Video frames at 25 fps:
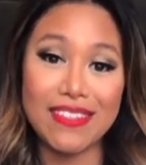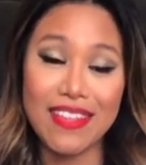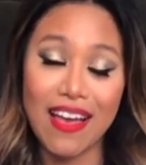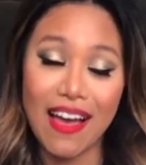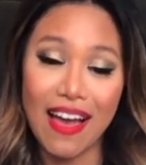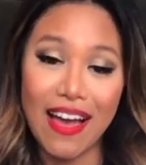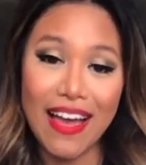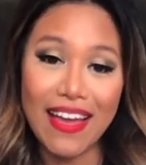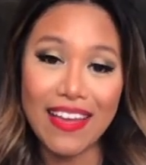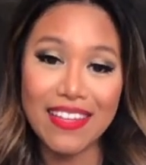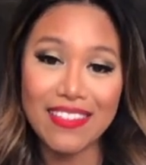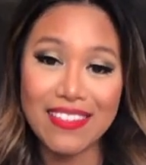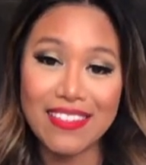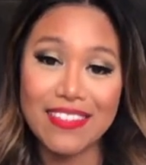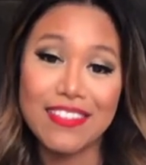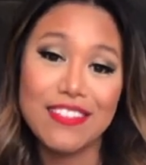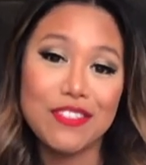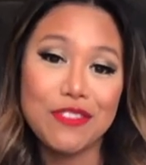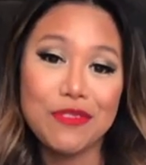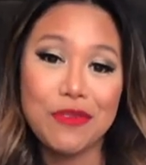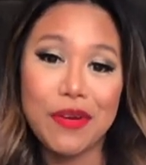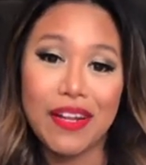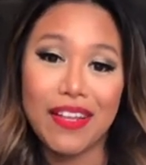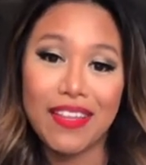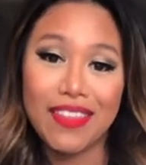I didn't
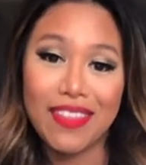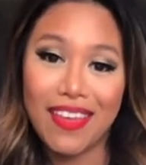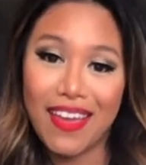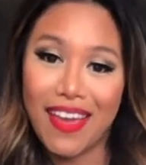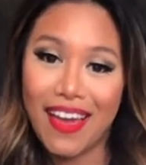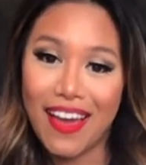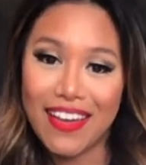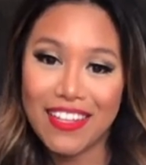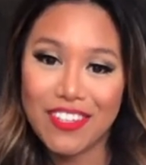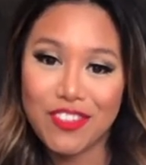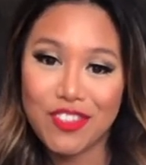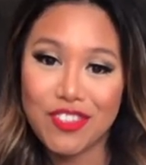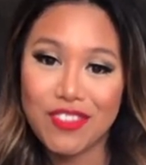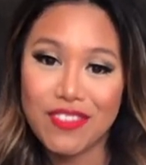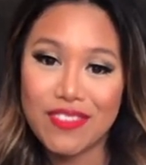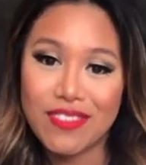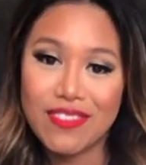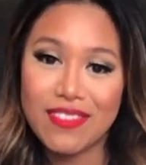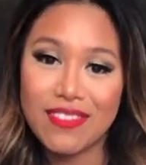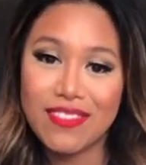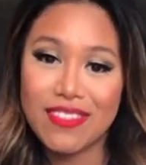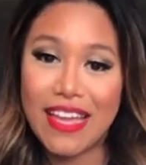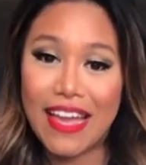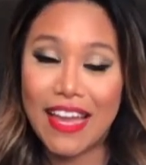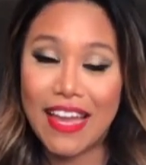do anything, I just
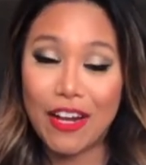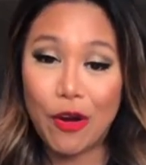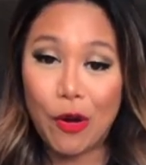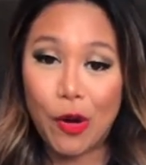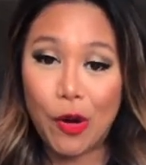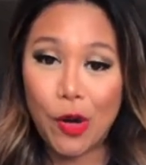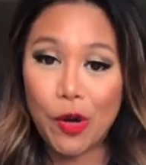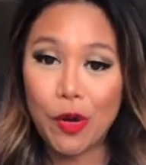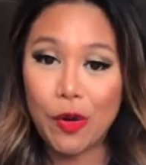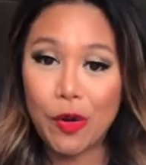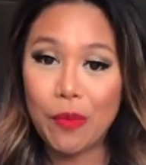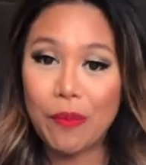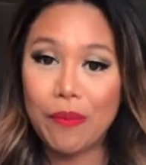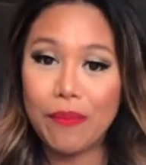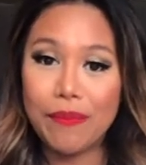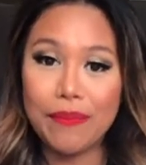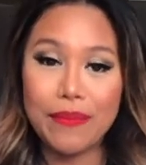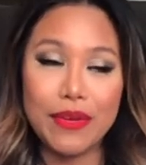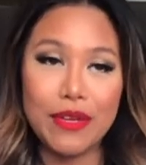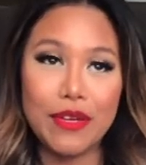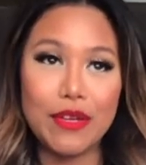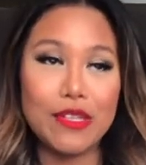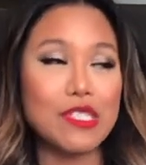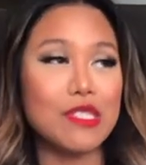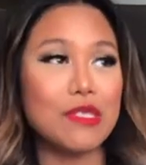stayed home
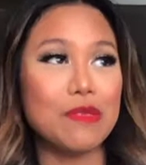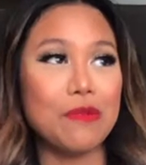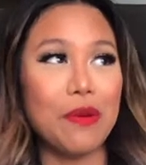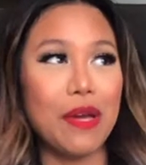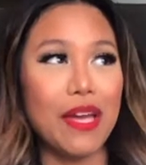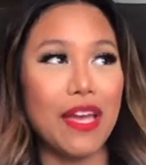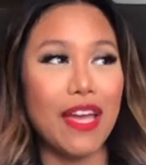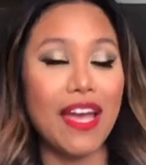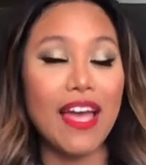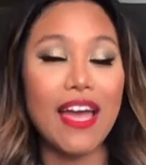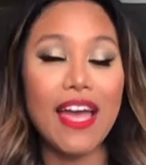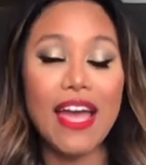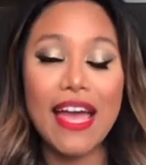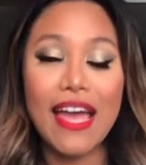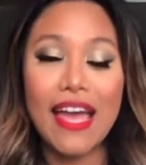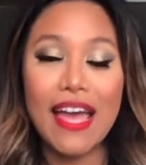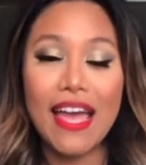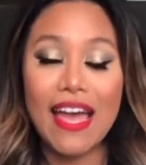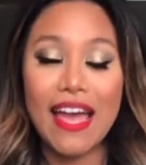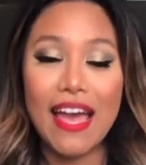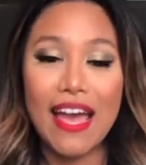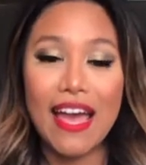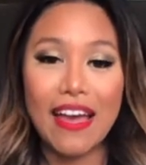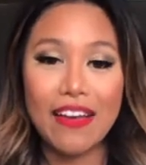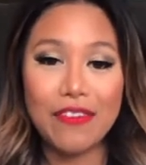because
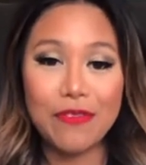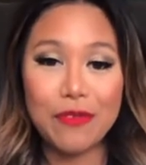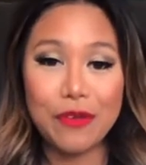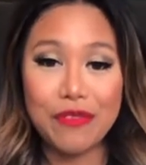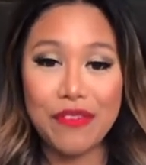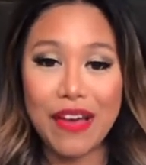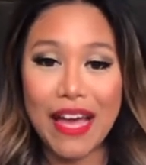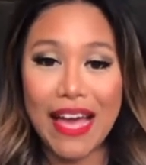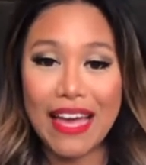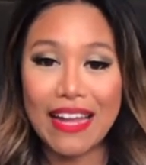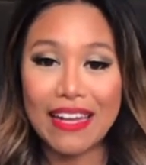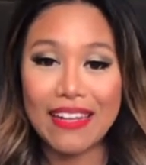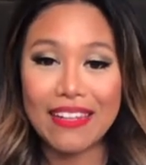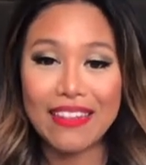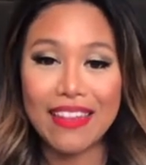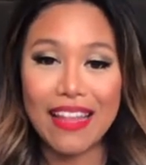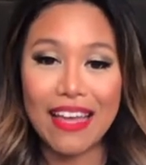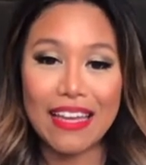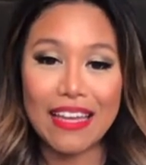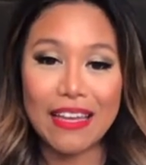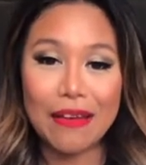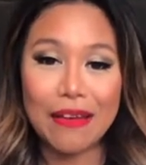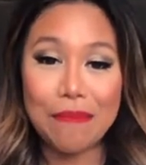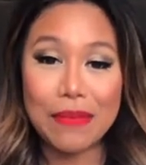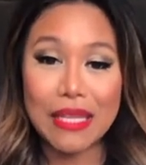we've had
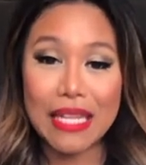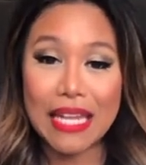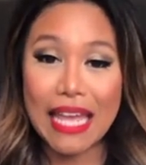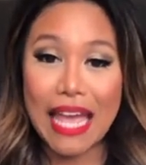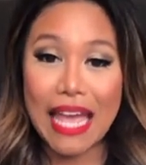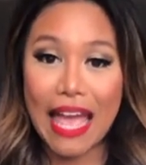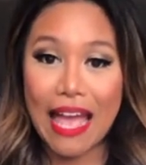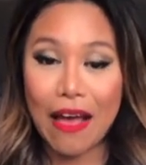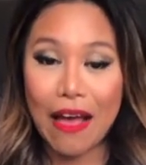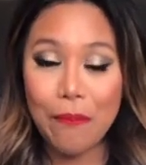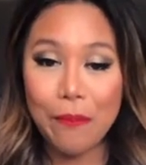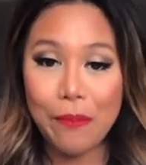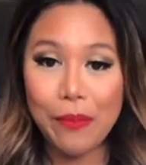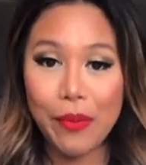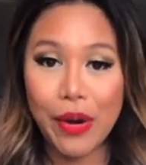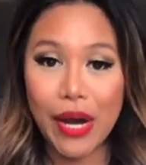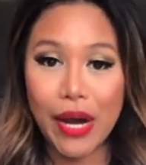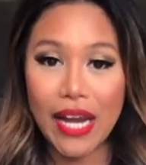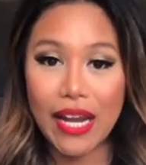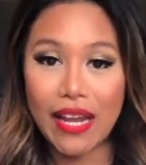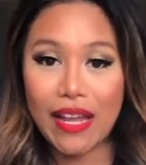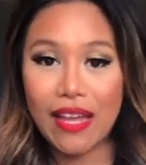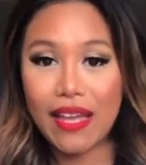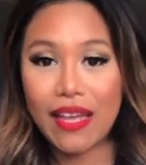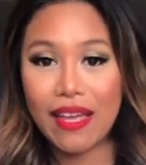like a mini
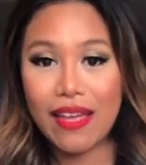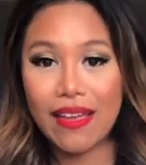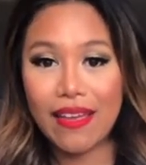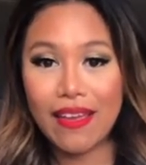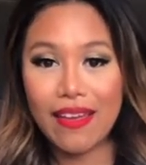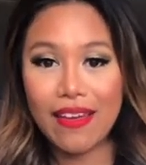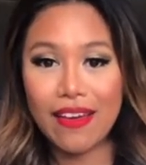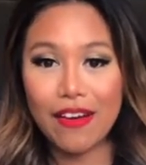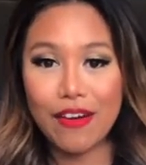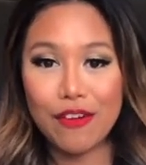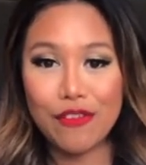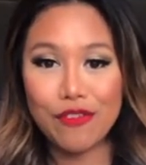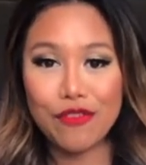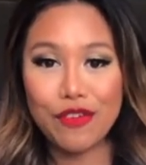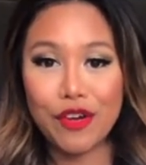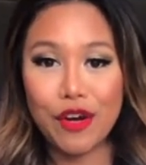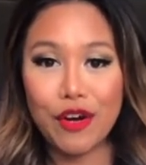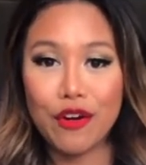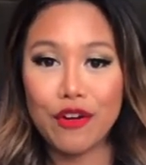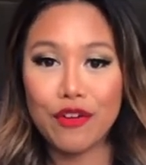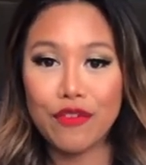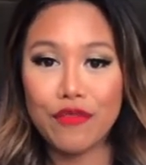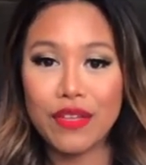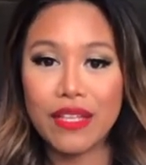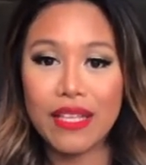outbreak of
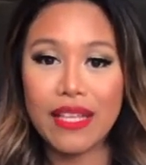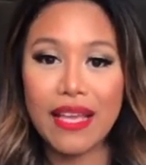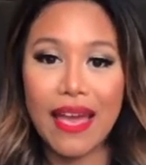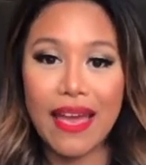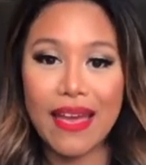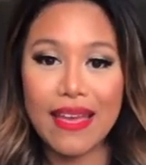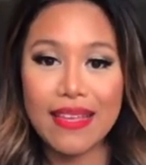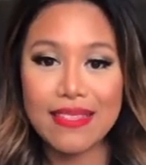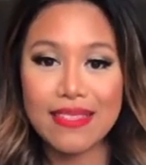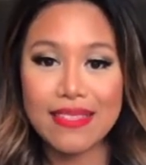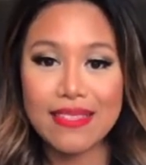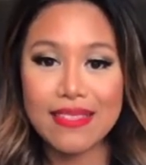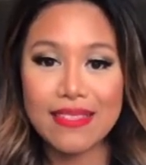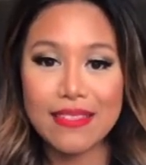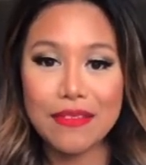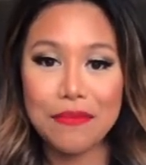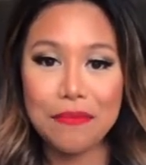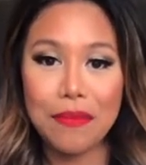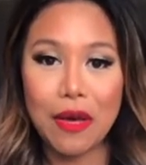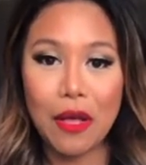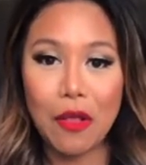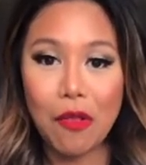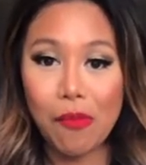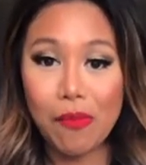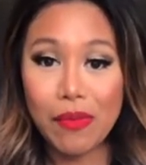COVID cases in
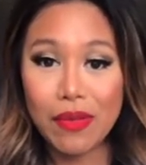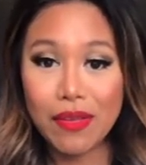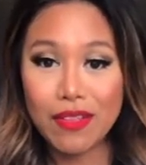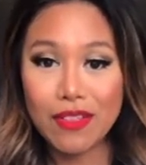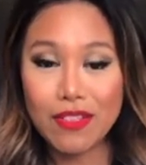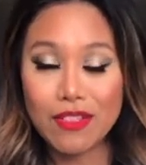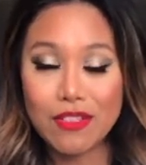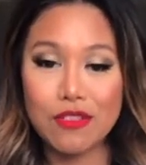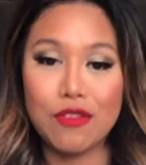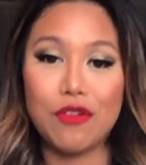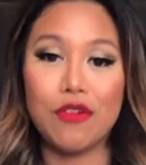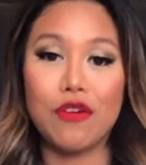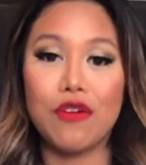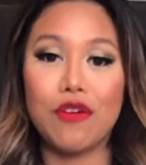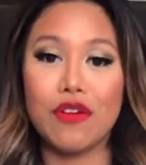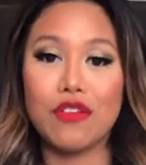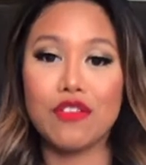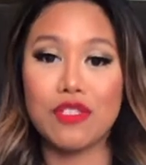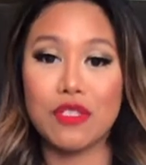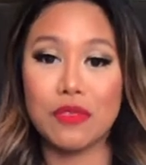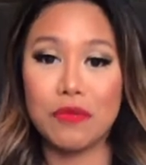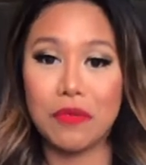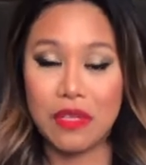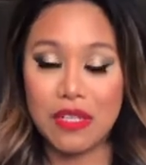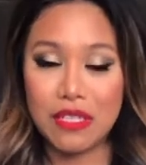Melbourne, so I
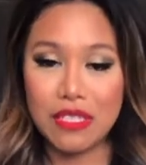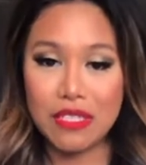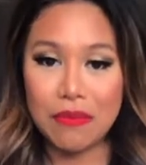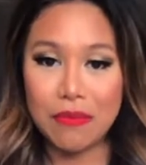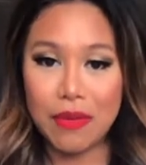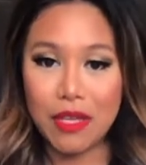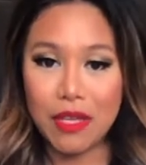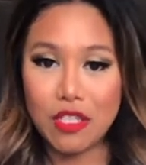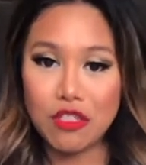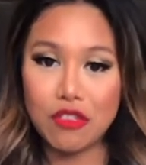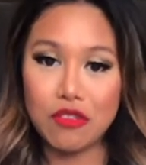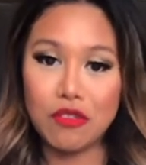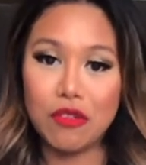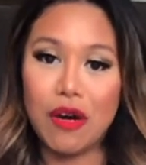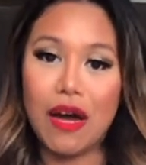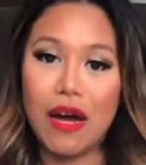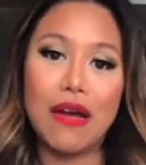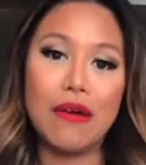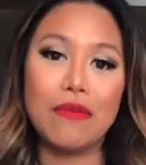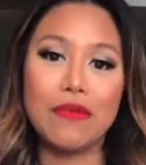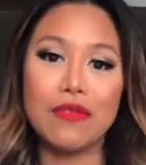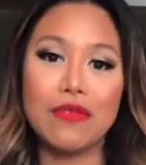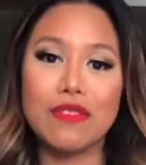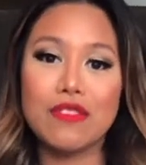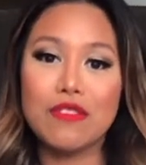just wanted to make sure I
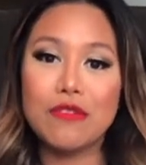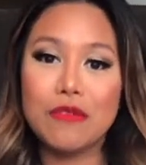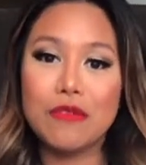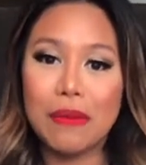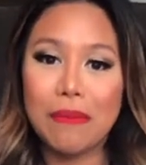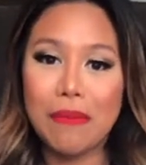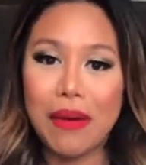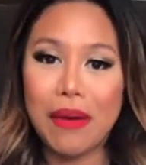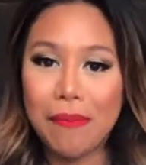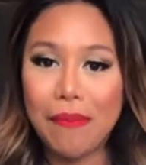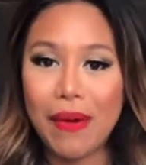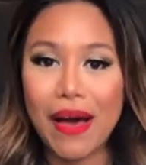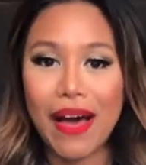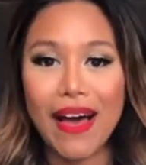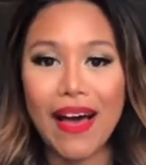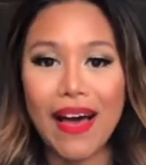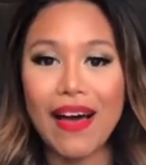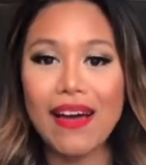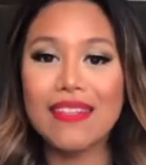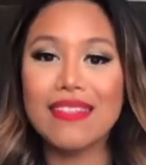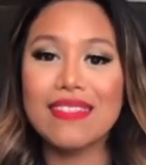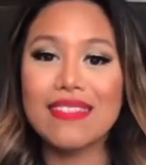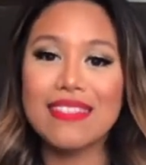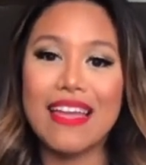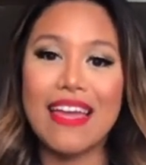was doing my part,
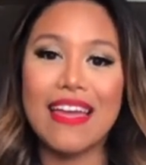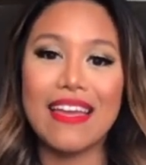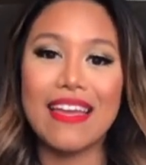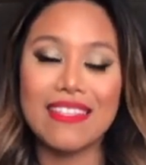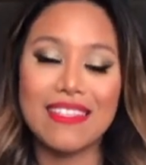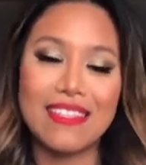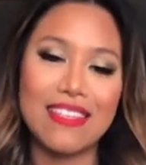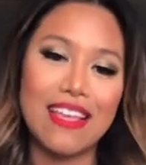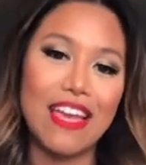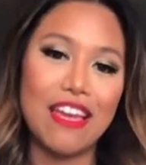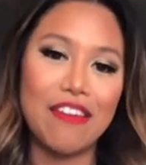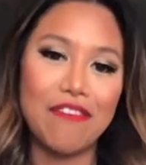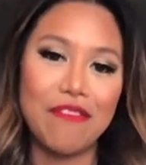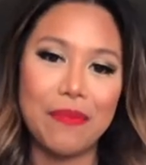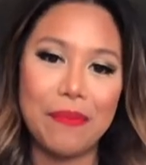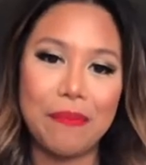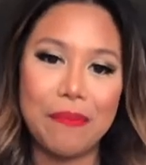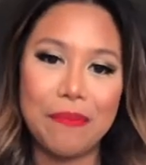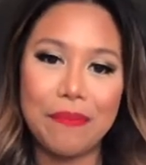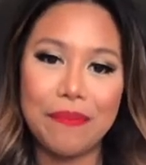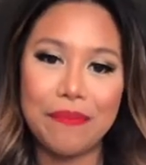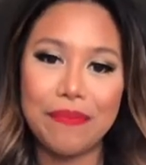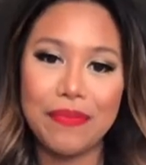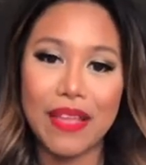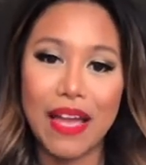staying safe
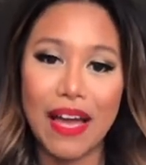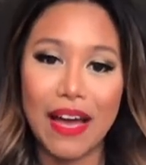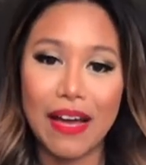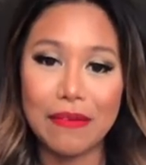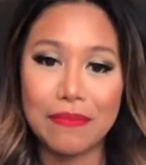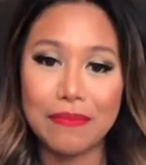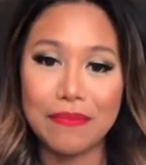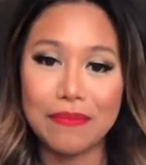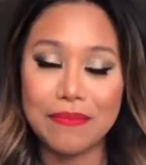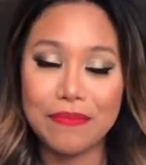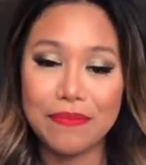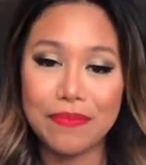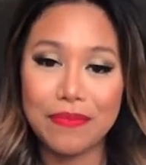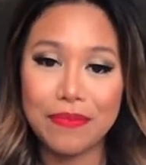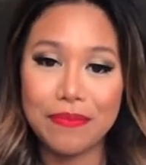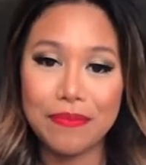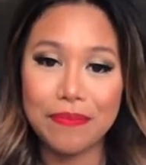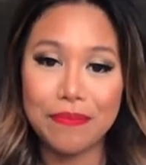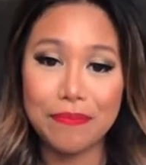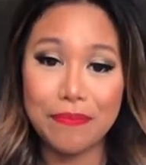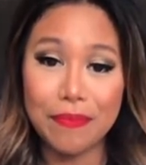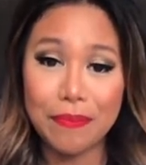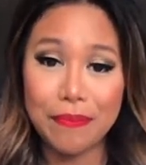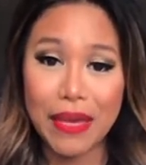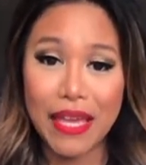and
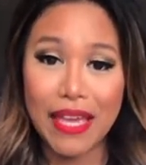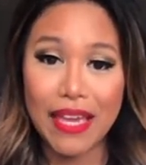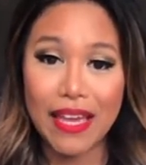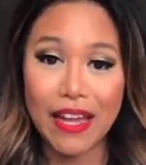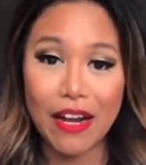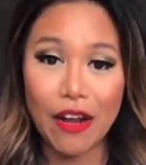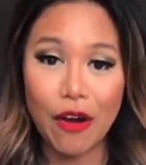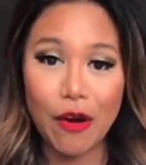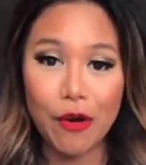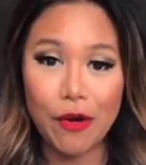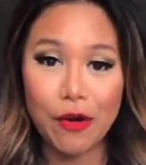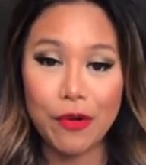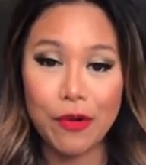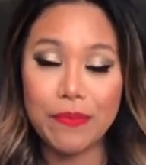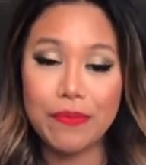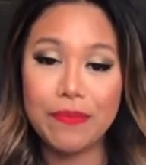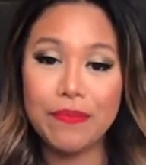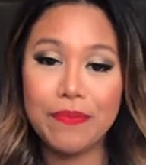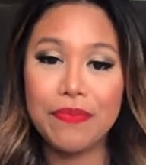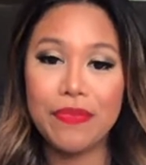being at home.